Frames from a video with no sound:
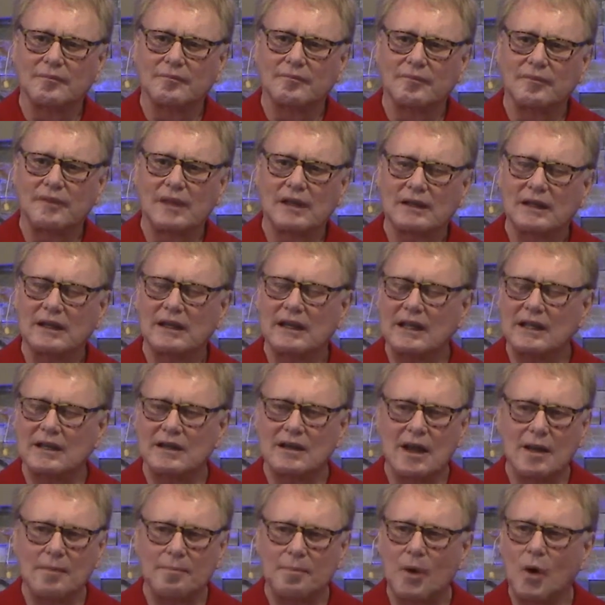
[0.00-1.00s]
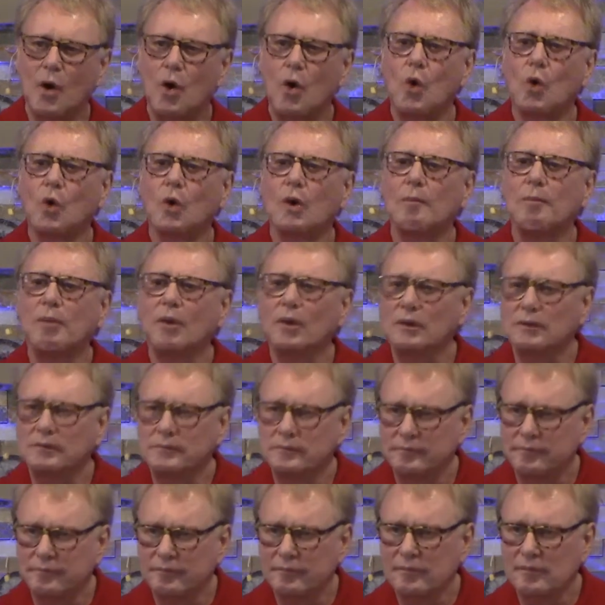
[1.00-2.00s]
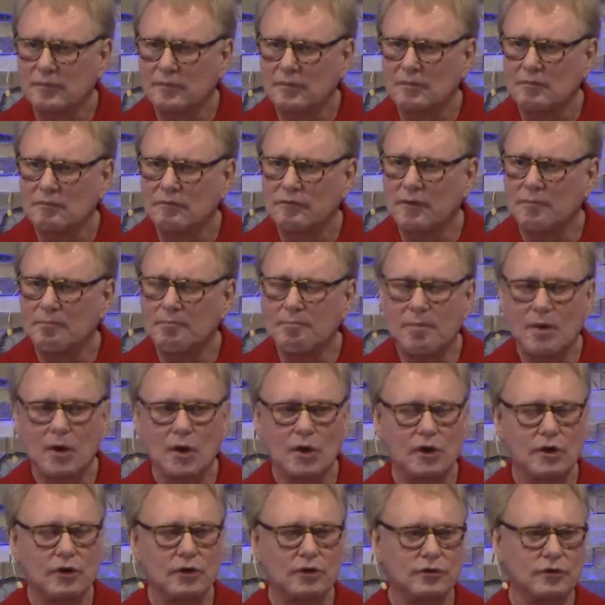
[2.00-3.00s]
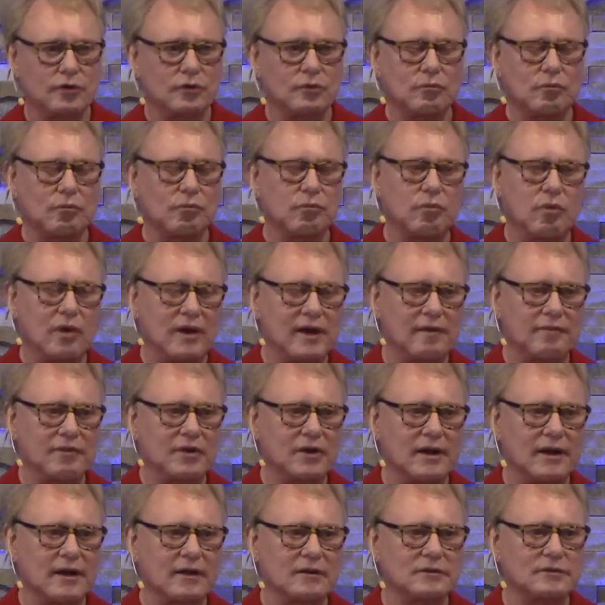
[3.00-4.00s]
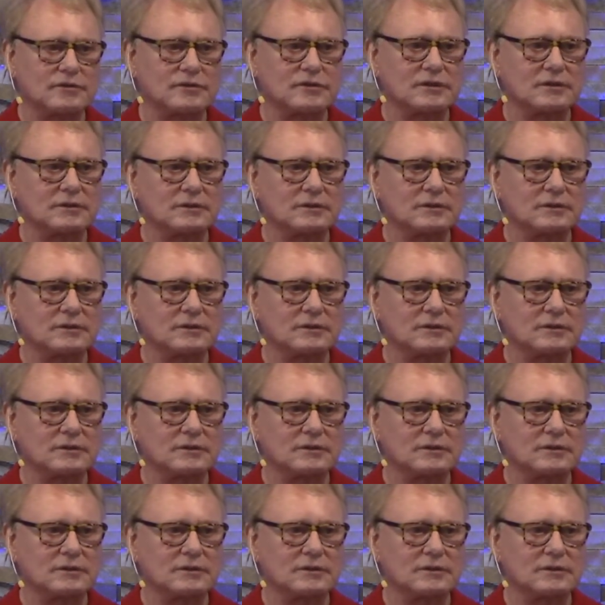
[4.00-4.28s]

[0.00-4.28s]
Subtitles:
that can end up horrible, from murder to whatever else.